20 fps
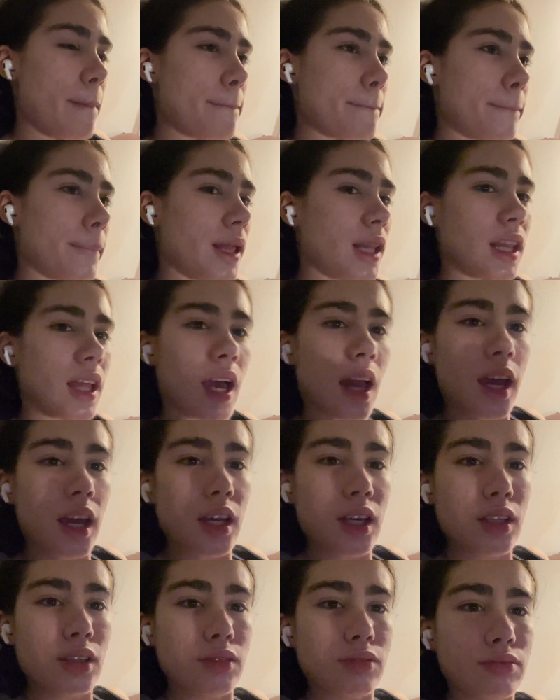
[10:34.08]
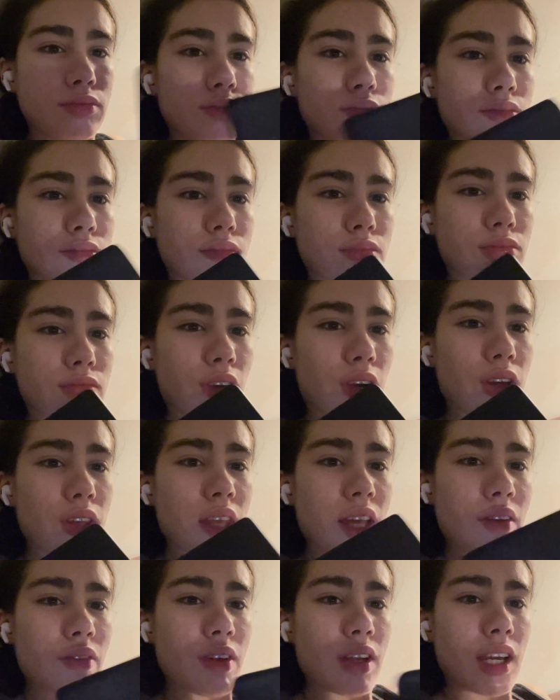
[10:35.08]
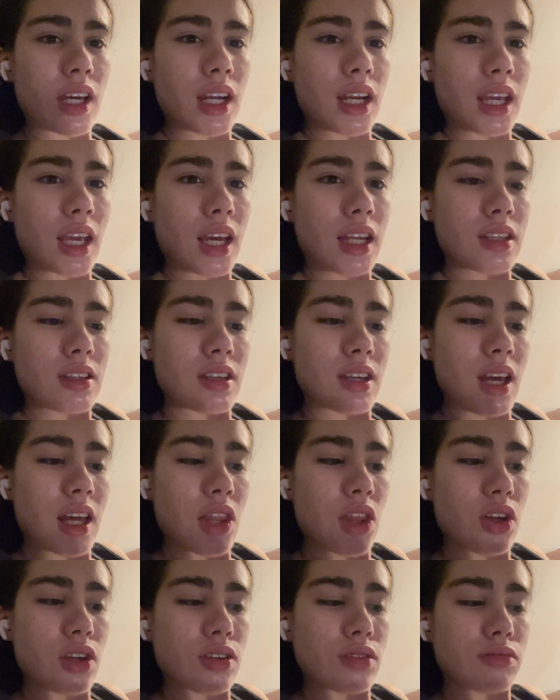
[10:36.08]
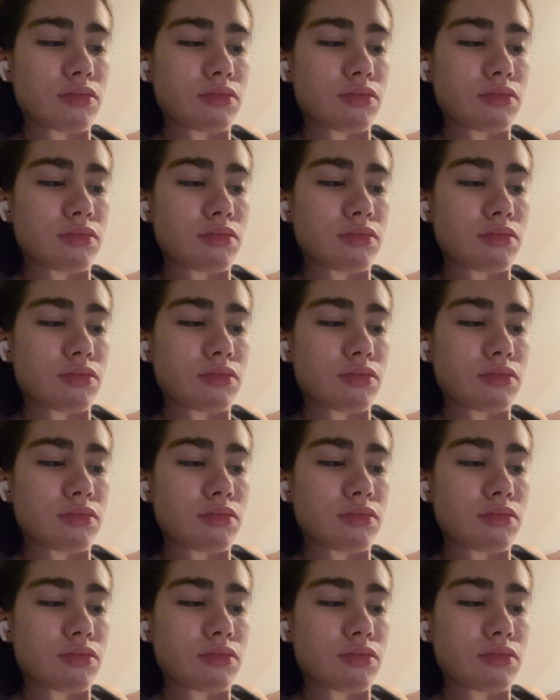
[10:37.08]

But like, are they even gonna get together?